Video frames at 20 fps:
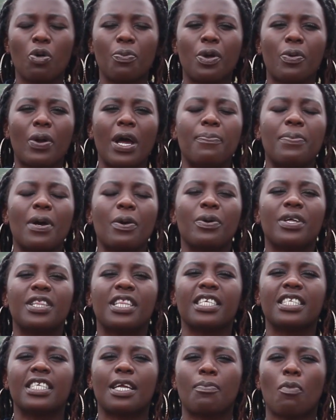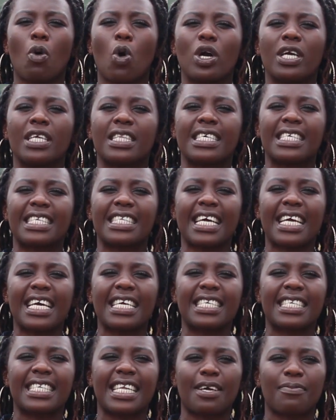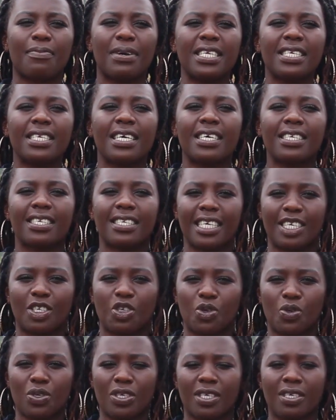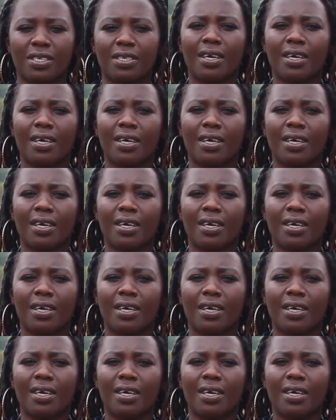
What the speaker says: We'll be right back with this and more in the second segment. Stay tuned.